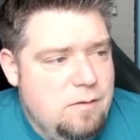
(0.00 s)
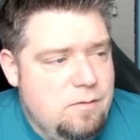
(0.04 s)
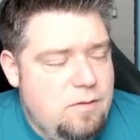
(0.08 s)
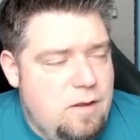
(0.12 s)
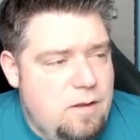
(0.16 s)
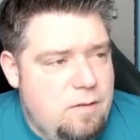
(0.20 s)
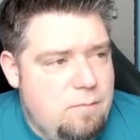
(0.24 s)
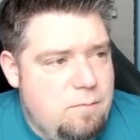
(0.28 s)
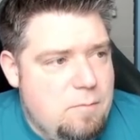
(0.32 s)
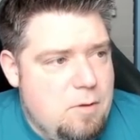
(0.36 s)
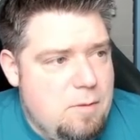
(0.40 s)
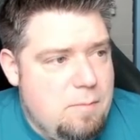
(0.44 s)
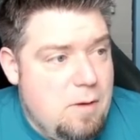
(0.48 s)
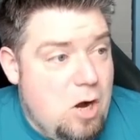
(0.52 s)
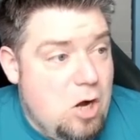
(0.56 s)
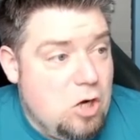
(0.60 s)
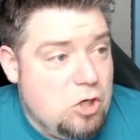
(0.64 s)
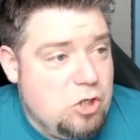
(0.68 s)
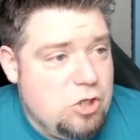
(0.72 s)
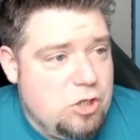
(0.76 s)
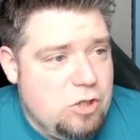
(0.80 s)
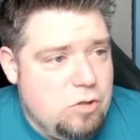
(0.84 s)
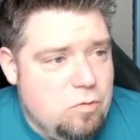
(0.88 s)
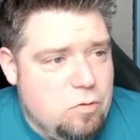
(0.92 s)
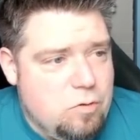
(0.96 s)
The
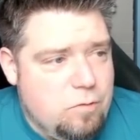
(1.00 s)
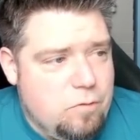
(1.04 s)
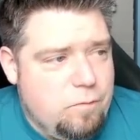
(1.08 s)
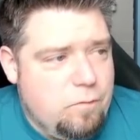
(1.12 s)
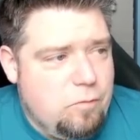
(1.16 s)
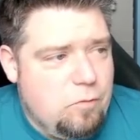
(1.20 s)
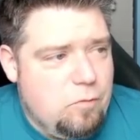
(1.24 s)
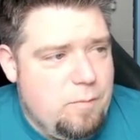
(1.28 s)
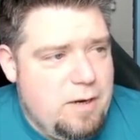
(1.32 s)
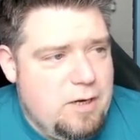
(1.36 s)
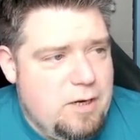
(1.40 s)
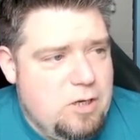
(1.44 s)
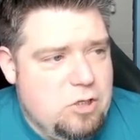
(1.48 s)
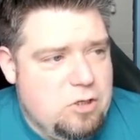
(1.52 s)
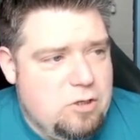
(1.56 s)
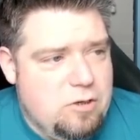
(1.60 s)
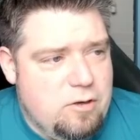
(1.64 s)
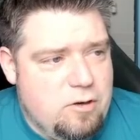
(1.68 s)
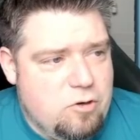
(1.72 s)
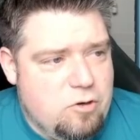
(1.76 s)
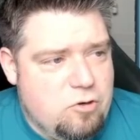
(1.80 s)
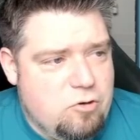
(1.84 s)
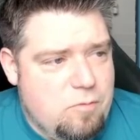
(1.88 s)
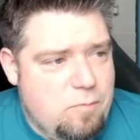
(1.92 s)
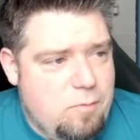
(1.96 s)
marching order formation
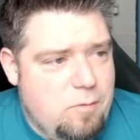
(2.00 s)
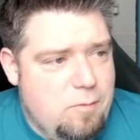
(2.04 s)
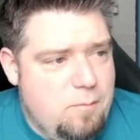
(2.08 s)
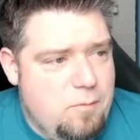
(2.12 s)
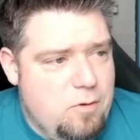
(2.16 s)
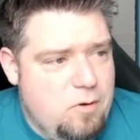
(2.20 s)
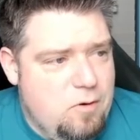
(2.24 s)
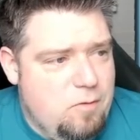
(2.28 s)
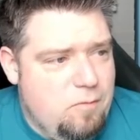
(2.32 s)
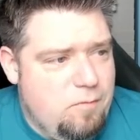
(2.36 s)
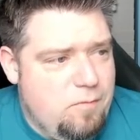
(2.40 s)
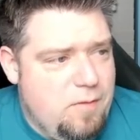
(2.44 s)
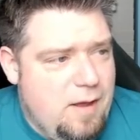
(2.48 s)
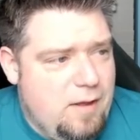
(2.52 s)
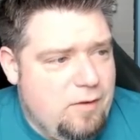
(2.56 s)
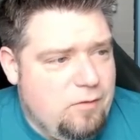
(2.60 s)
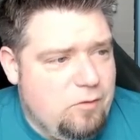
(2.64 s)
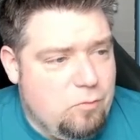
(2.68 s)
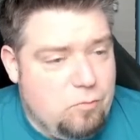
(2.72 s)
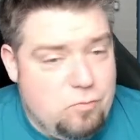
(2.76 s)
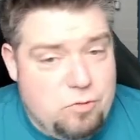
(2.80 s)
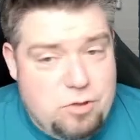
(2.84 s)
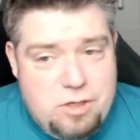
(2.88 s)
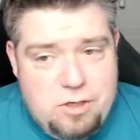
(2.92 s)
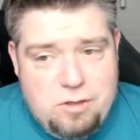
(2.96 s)
and the triple move,
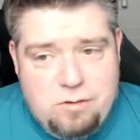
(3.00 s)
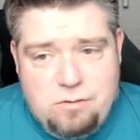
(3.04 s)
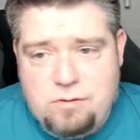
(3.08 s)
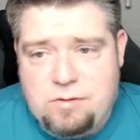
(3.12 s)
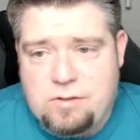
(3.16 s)
that's all new.